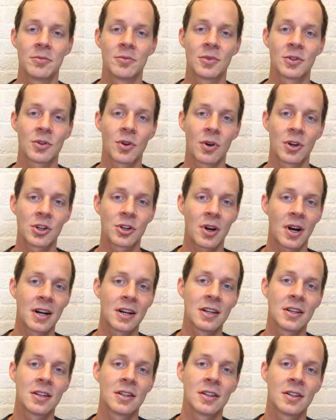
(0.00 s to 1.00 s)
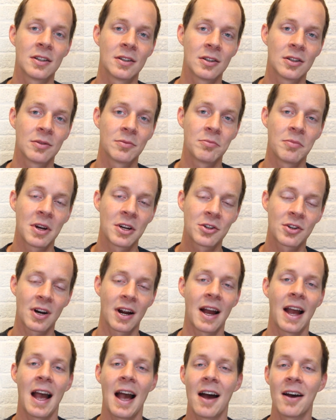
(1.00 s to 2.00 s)
So I try to make sure
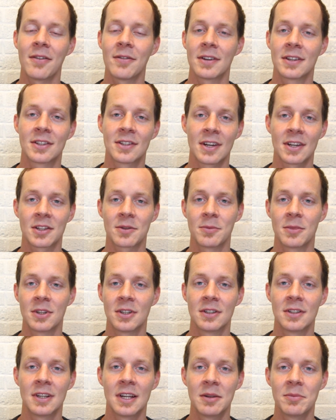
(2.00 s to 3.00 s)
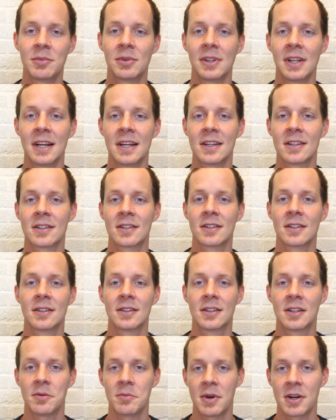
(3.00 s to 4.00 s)
I have assessment in place
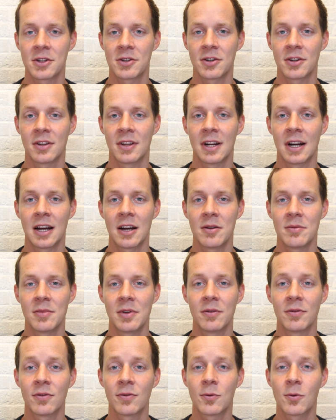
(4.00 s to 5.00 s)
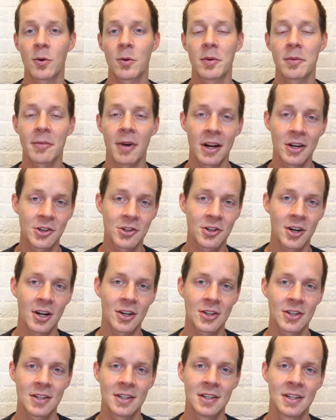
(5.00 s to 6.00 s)
to make sure that I'm informing my
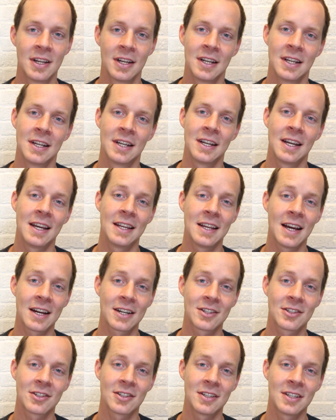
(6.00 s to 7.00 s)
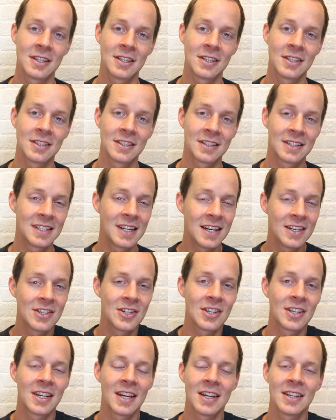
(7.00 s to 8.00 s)
instruction and actually
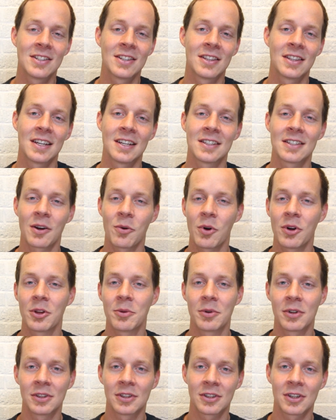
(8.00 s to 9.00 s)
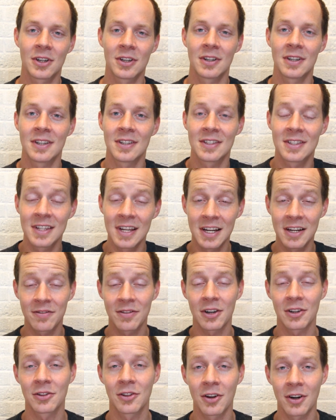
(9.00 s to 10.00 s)
teaching kids the things I want them to learn and seeing if
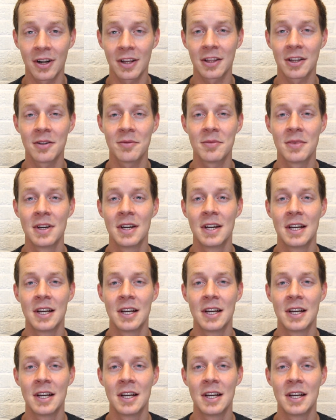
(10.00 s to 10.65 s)
they're learning them.